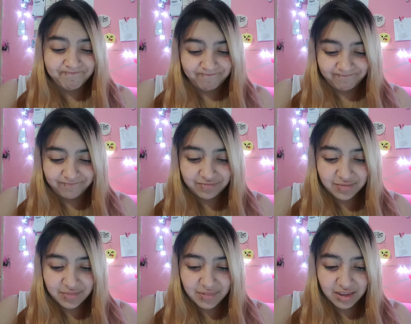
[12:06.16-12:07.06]

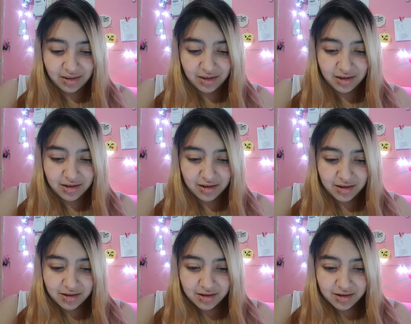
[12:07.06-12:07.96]

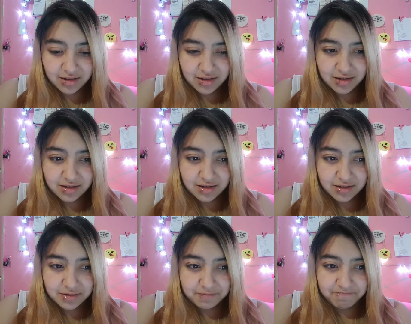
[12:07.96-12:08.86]

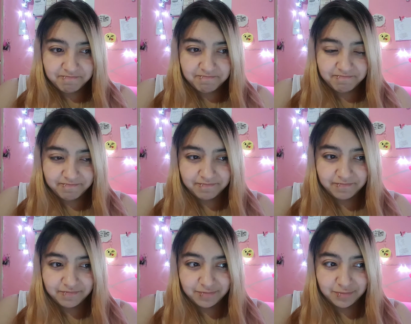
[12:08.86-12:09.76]

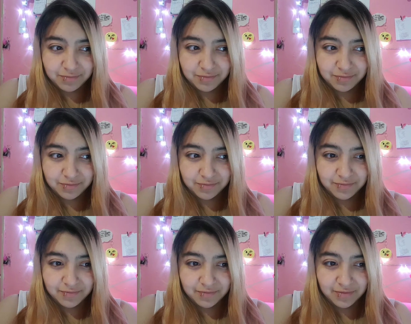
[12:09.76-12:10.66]

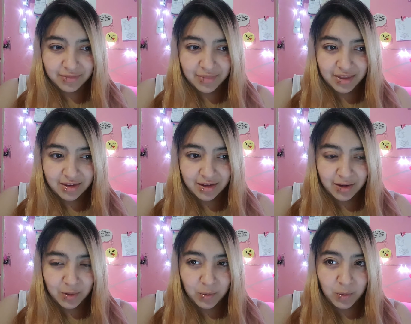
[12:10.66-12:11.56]

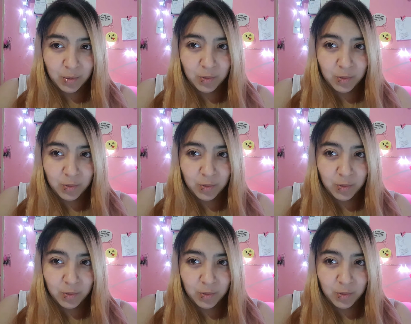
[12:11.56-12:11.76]
(no one is talking)